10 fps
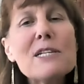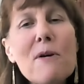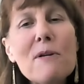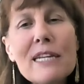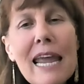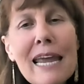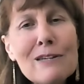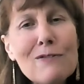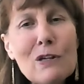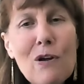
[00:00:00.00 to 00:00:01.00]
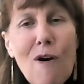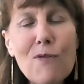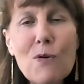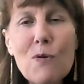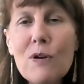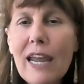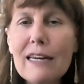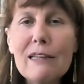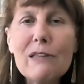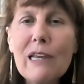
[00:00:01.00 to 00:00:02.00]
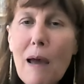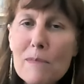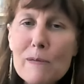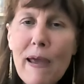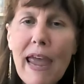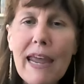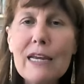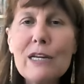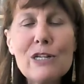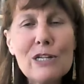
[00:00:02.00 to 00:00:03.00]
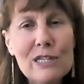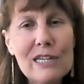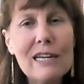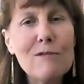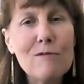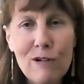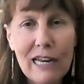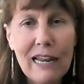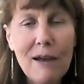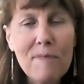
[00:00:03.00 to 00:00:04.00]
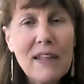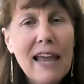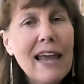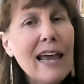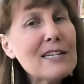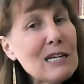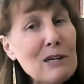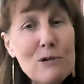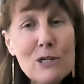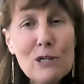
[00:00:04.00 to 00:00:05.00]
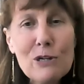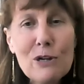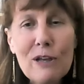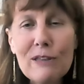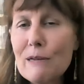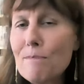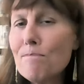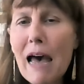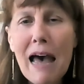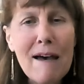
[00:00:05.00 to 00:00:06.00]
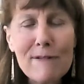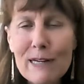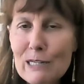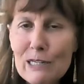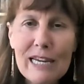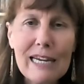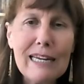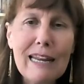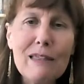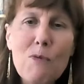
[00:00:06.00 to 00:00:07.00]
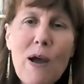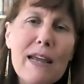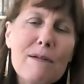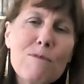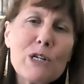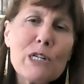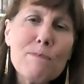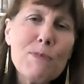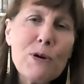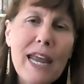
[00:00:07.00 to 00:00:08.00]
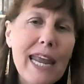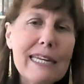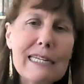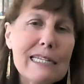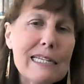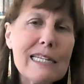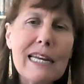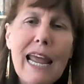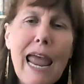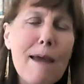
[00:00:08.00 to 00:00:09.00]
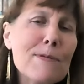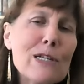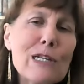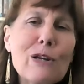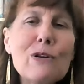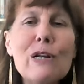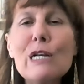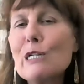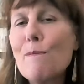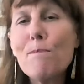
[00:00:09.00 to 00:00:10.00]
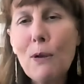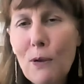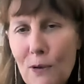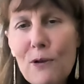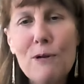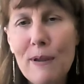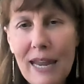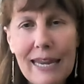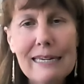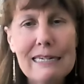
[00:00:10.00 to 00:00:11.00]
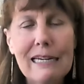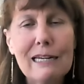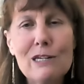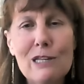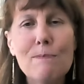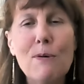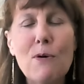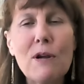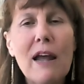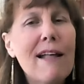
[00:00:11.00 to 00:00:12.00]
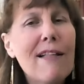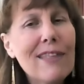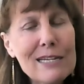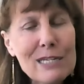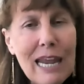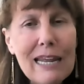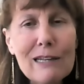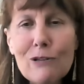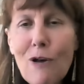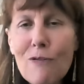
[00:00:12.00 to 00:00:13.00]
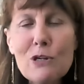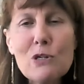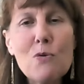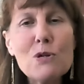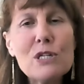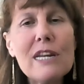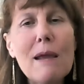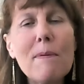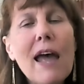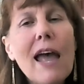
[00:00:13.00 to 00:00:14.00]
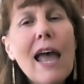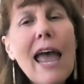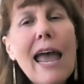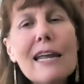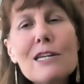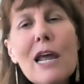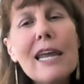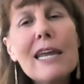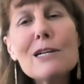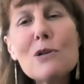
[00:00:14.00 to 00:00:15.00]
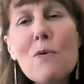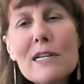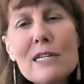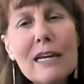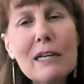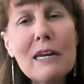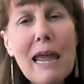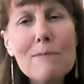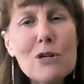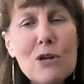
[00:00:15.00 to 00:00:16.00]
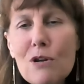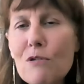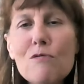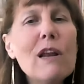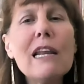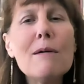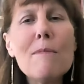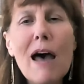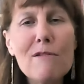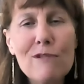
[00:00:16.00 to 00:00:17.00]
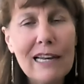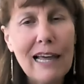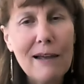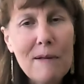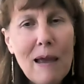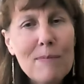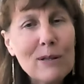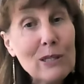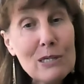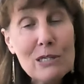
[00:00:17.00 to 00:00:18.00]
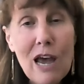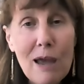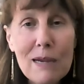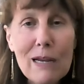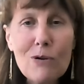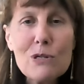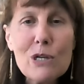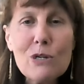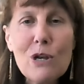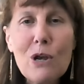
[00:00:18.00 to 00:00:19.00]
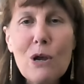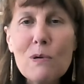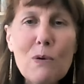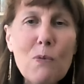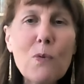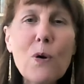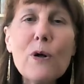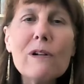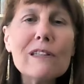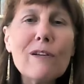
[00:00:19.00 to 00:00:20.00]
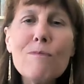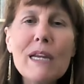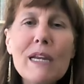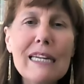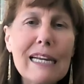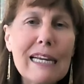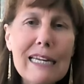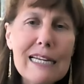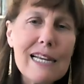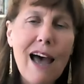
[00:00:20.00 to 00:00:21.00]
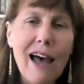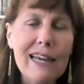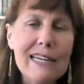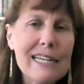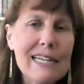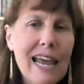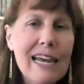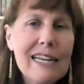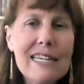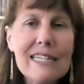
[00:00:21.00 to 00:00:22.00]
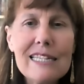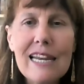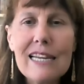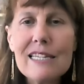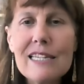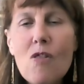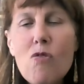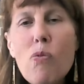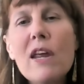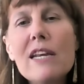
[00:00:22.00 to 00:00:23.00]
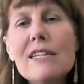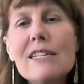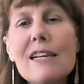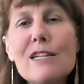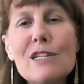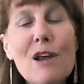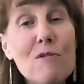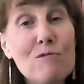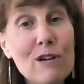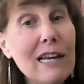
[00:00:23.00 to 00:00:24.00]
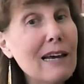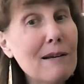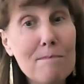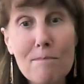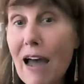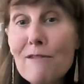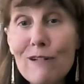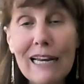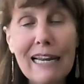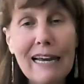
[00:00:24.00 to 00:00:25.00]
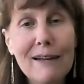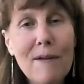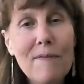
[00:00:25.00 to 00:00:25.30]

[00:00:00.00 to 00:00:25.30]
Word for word: So at the end of the novel, Kenneth comes back to see Rilla. And he looks at her in the marvelous scene and the way in which the book ends is an absolutely superb ending to the book. There's Kenneth on the doorstep, and he has always nicknamed her Rilla my Rilla. But this time he looks at her with a world of meaning in his eyes and he says, Is this Rilla my Rilla?